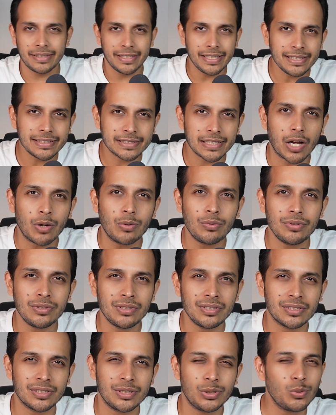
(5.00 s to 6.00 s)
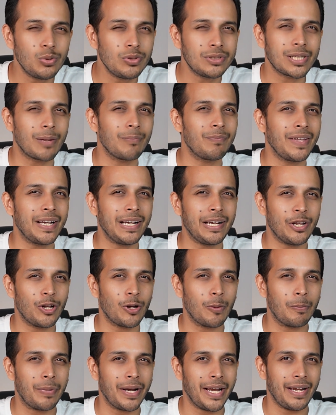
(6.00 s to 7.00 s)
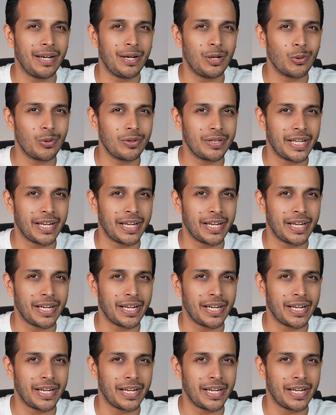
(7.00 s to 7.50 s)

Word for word: These sounds do something to your brain, don't